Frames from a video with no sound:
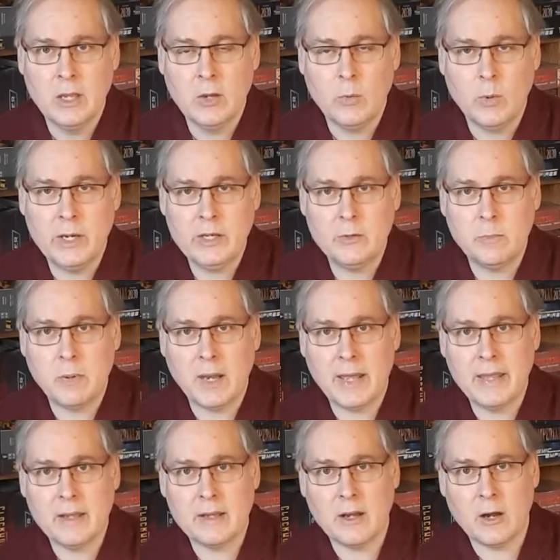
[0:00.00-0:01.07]
When you
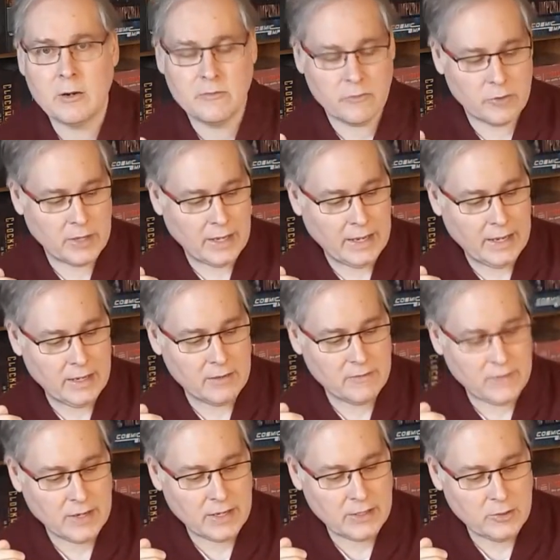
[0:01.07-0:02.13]
play a card for the A
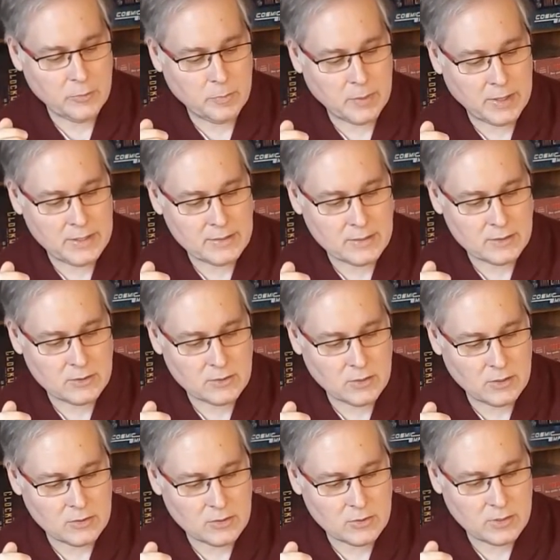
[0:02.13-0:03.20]
effect, you place
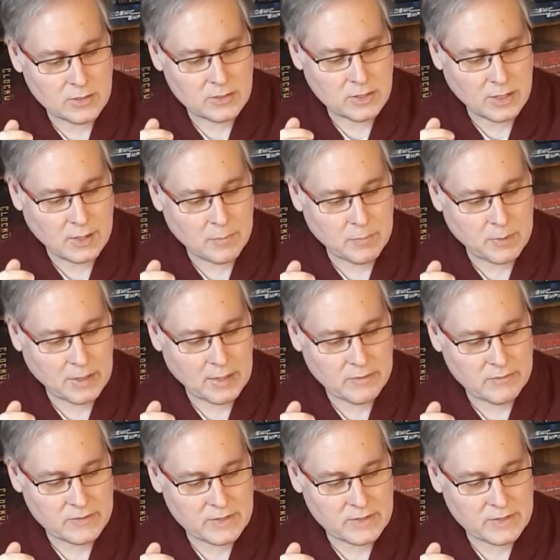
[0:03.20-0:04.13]
it to the top left